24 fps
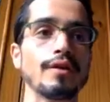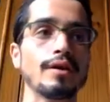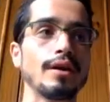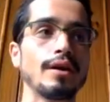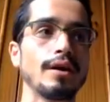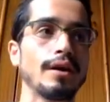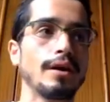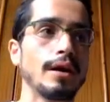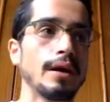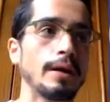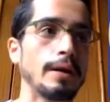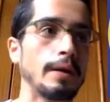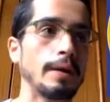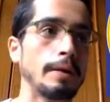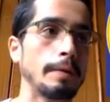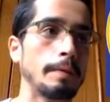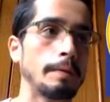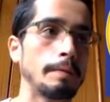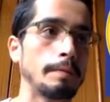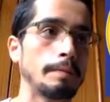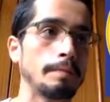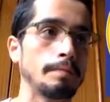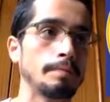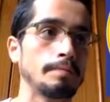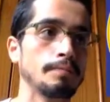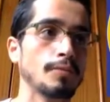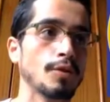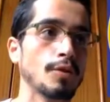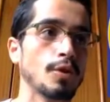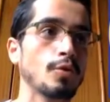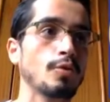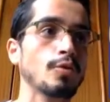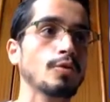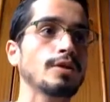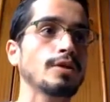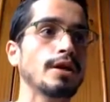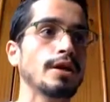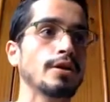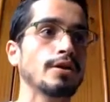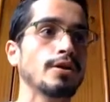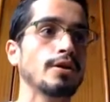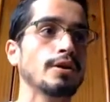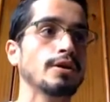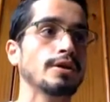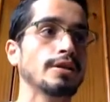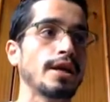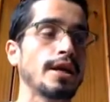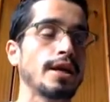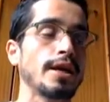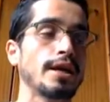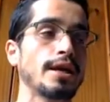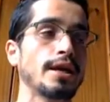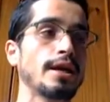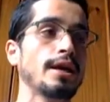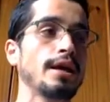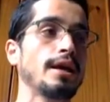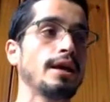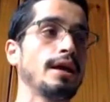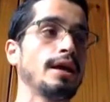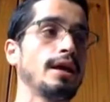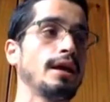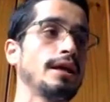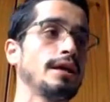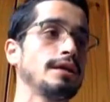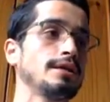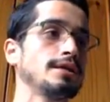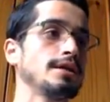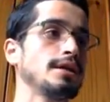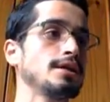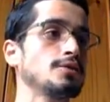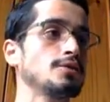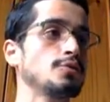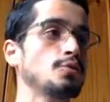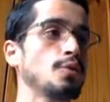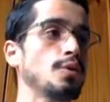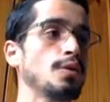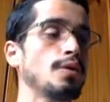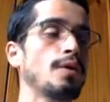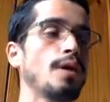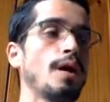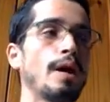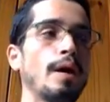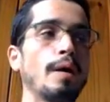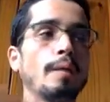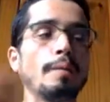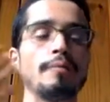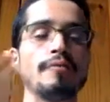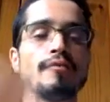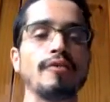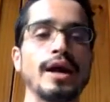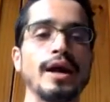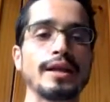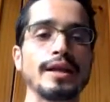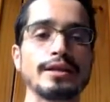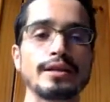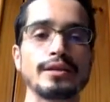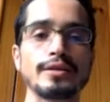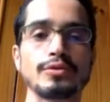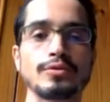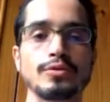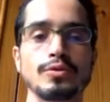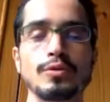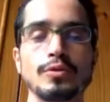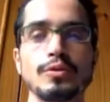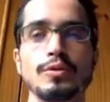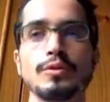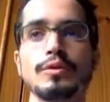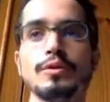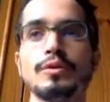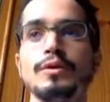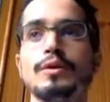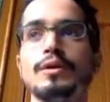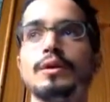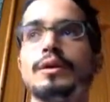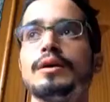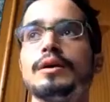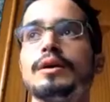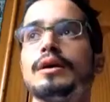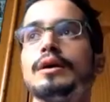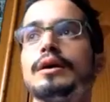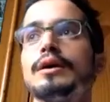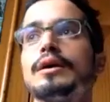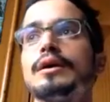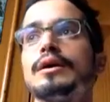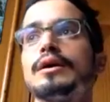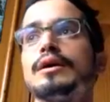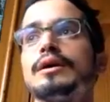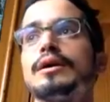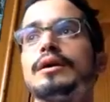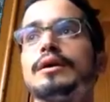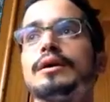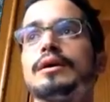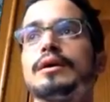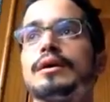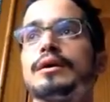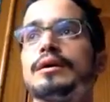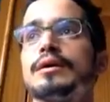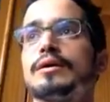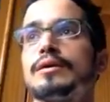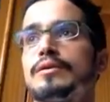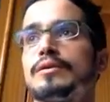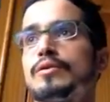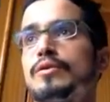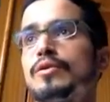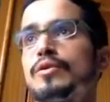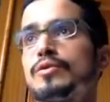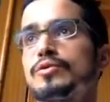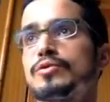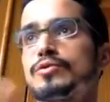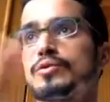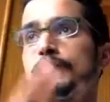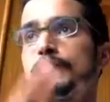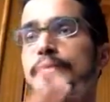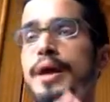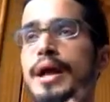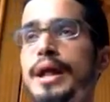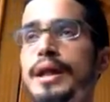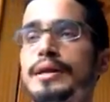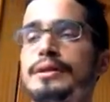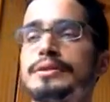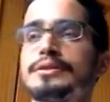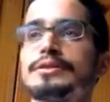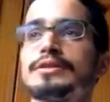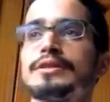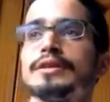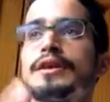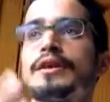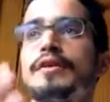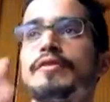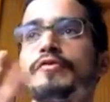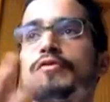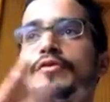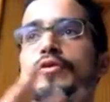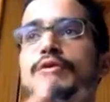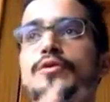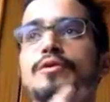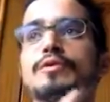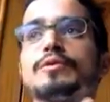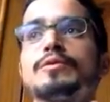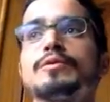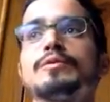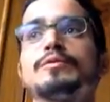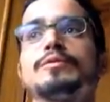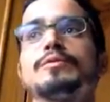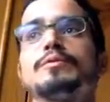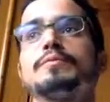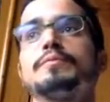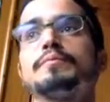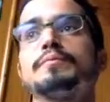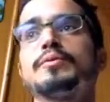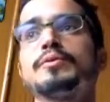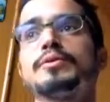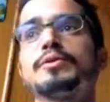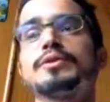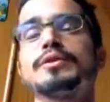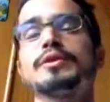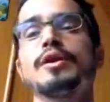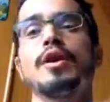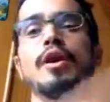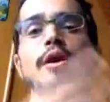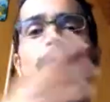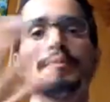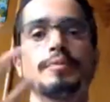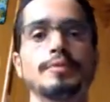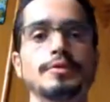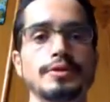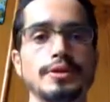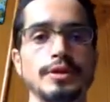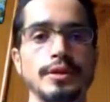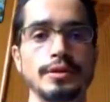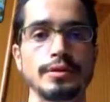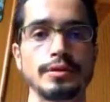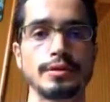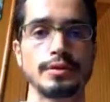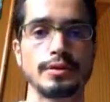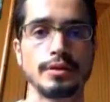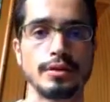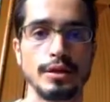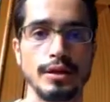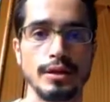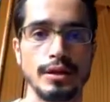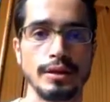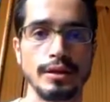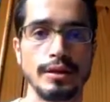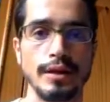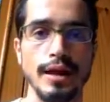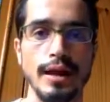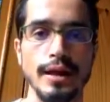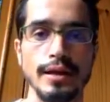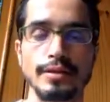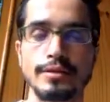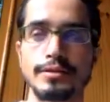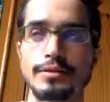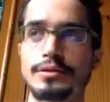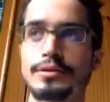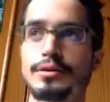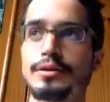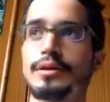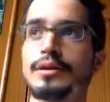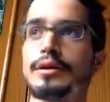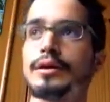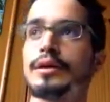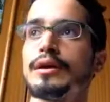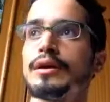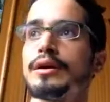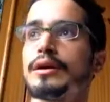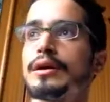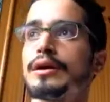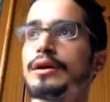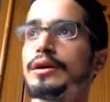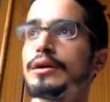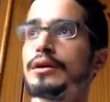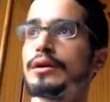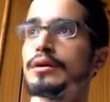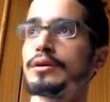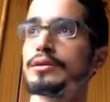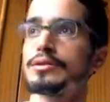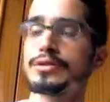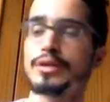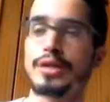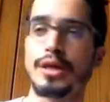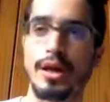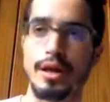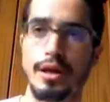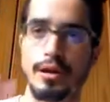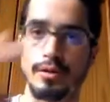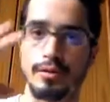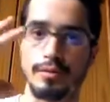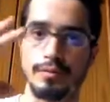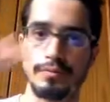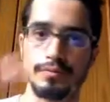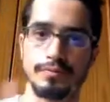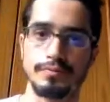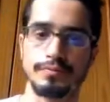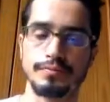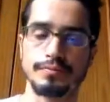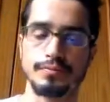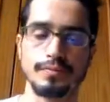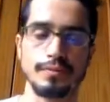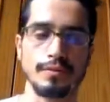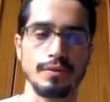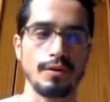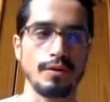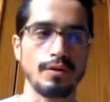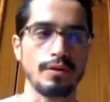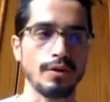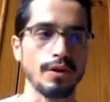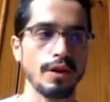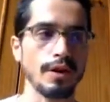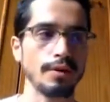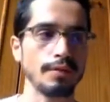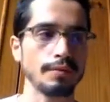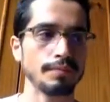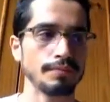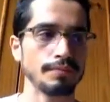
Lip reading: guna you're taking, this will help Vata to go to balance if you put the opposite in that scale. Okay?